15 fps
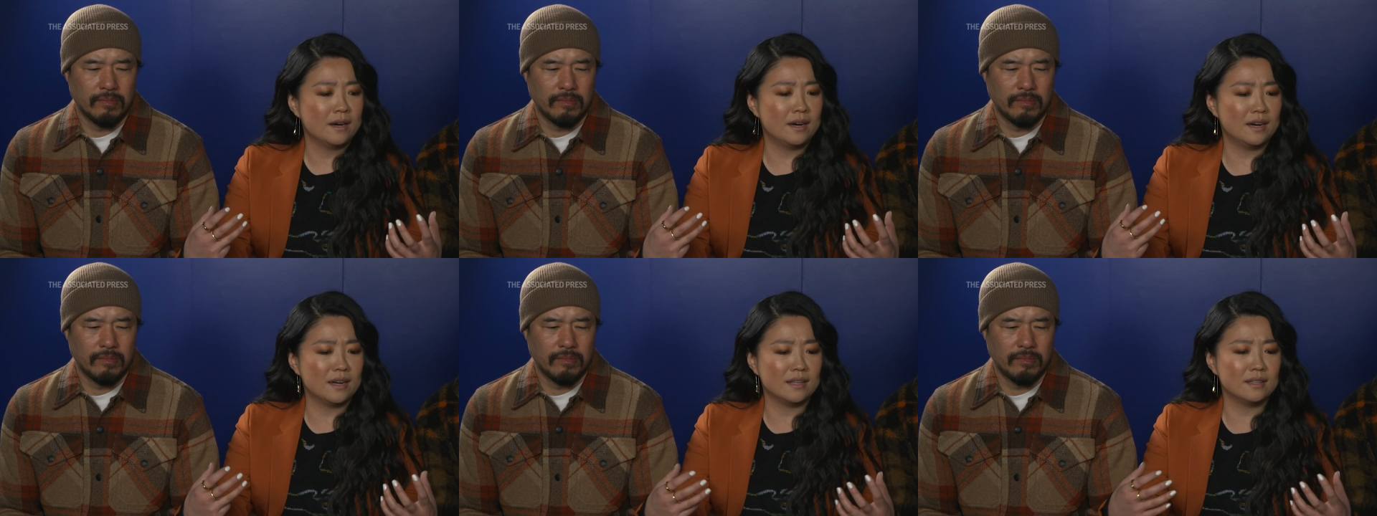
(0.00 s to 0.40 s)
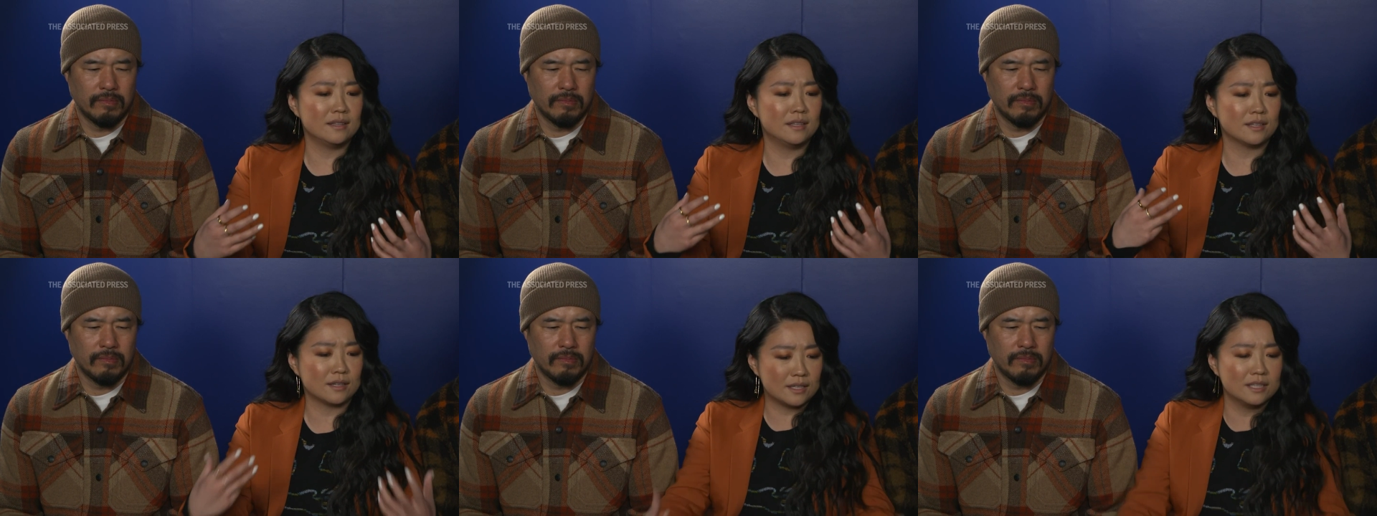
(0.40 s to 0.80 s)
Speaker 1: uh,
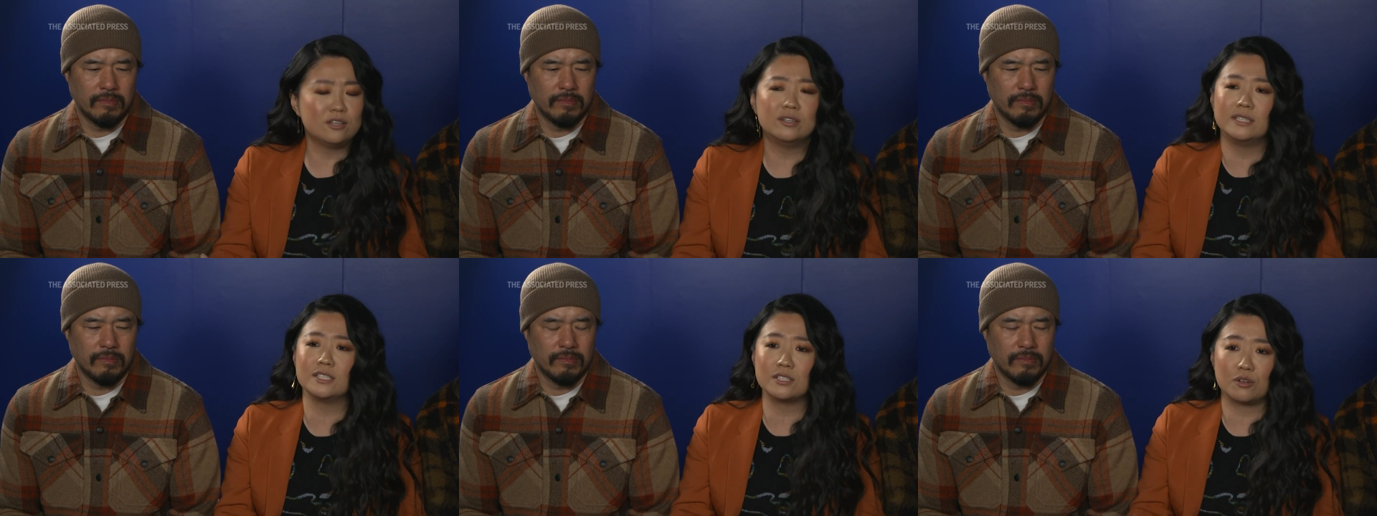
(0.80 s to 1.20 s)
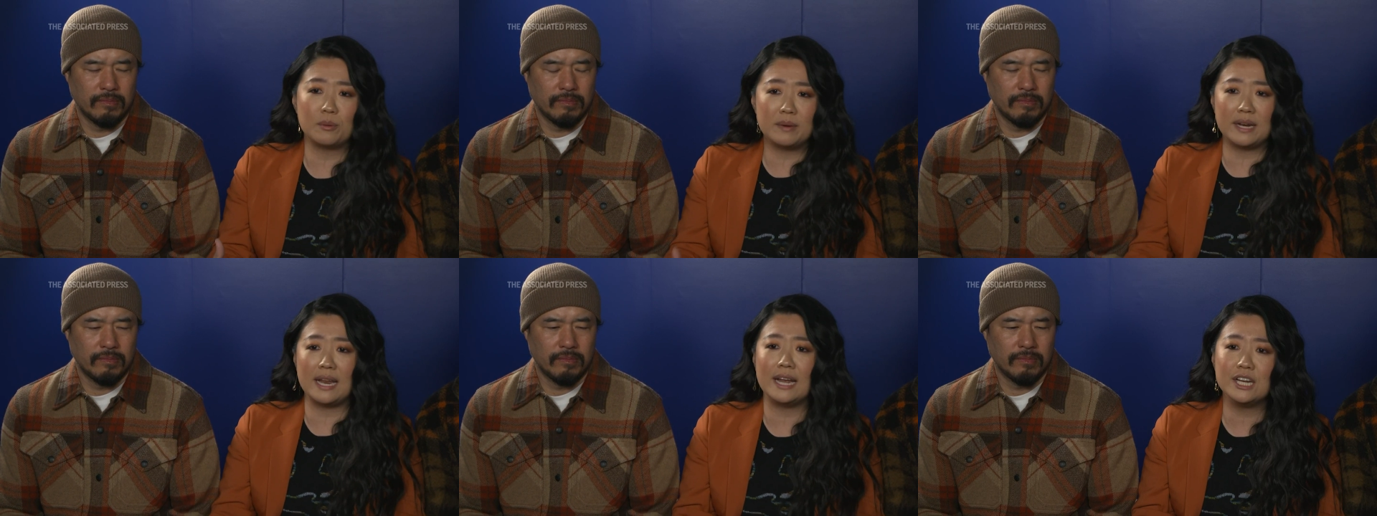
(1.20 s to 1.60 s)
the clear
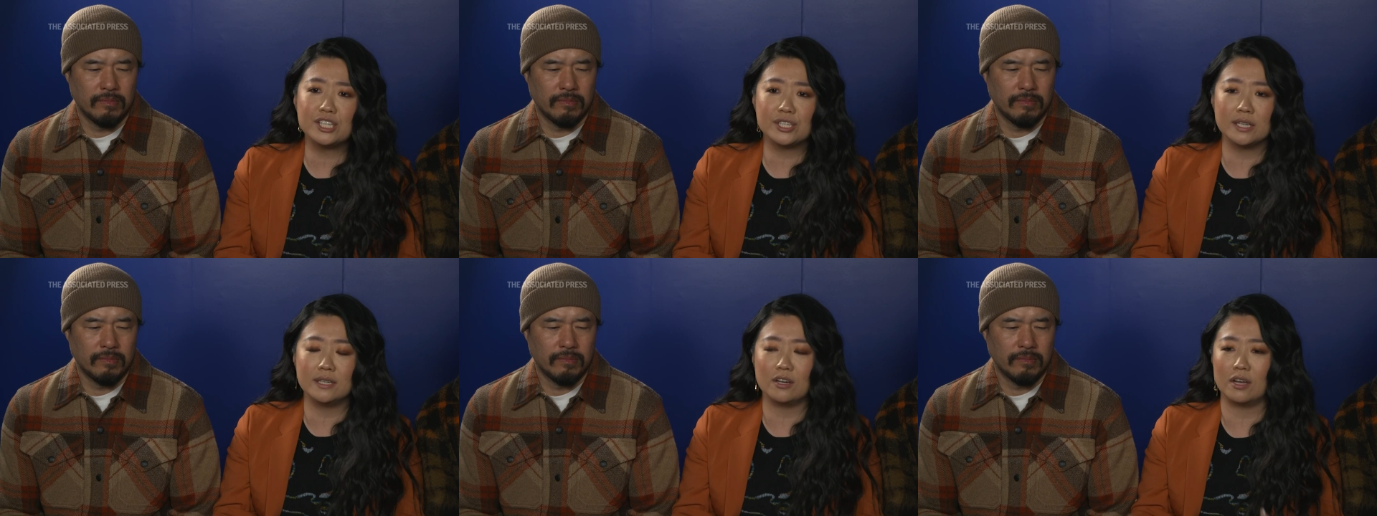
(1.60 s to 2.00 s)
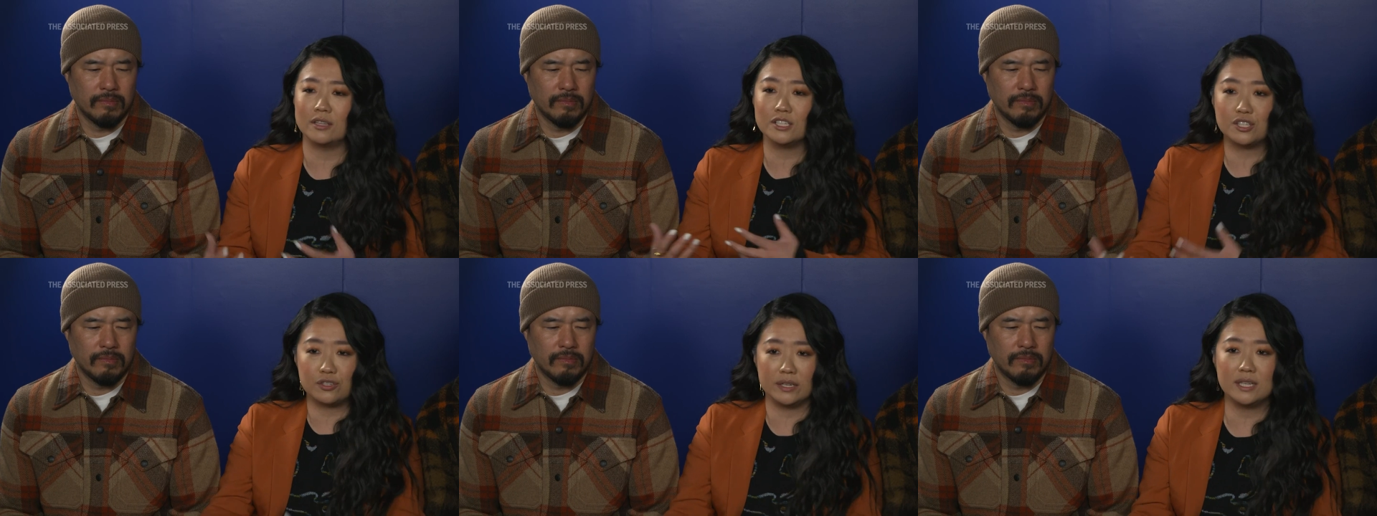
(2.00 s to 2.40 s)
discrimination
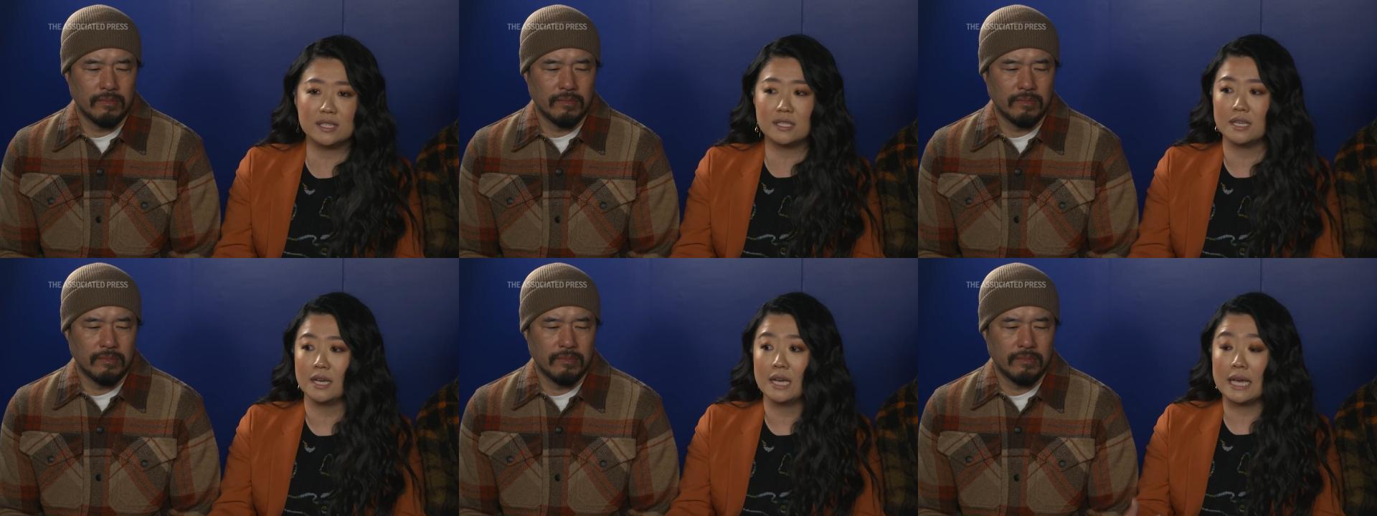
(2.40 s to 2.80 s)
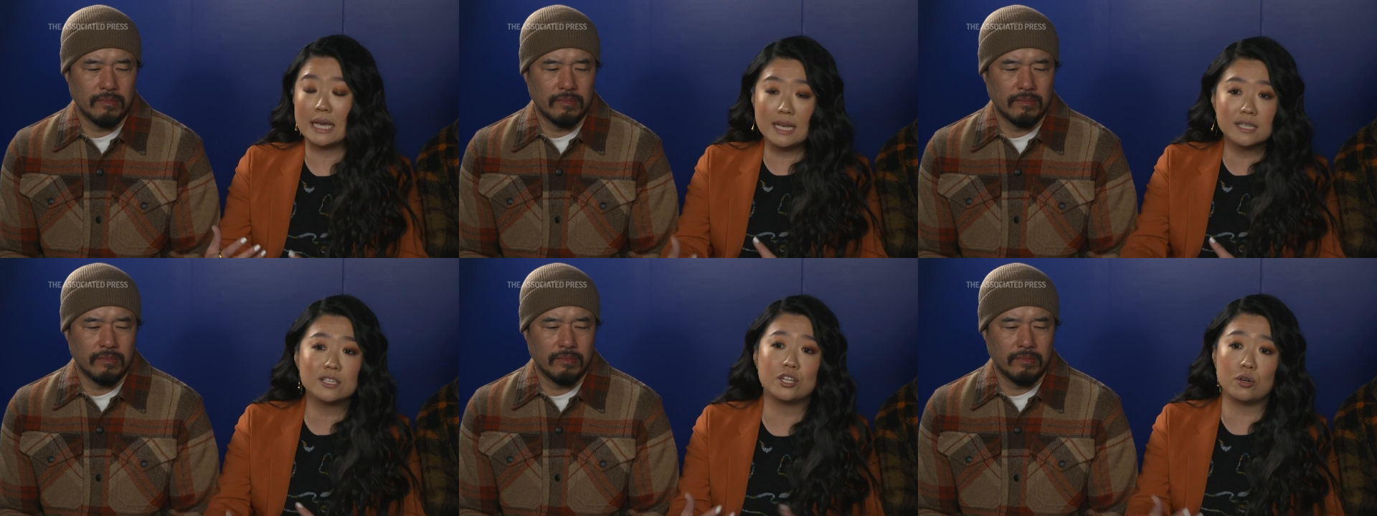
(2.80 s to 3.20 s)
on the streets
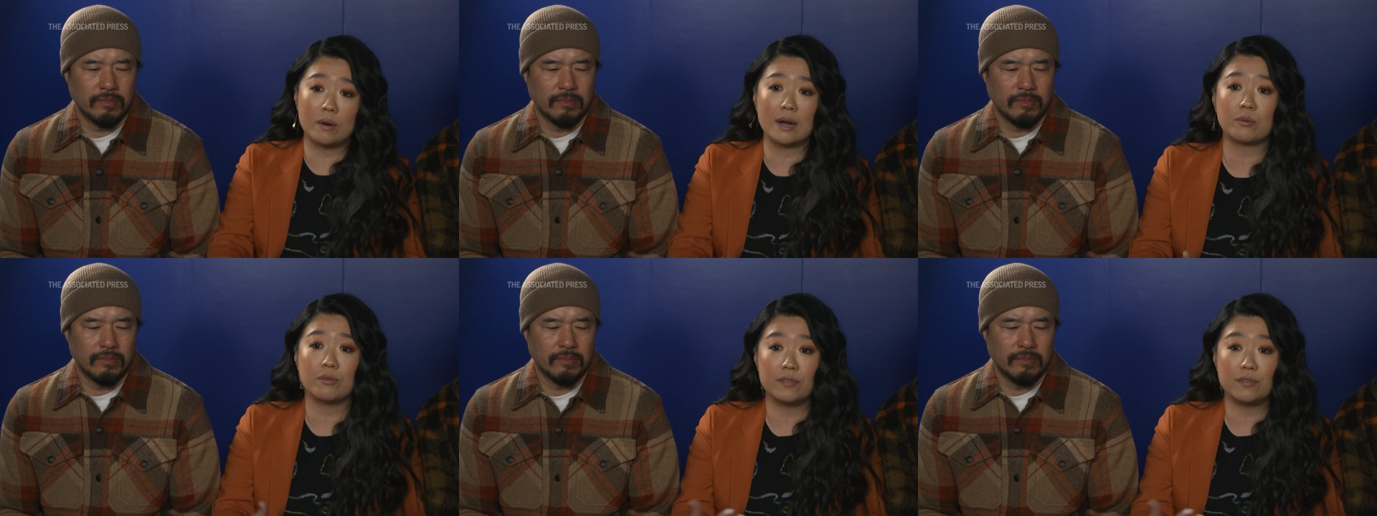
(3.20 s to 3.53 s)
is a direct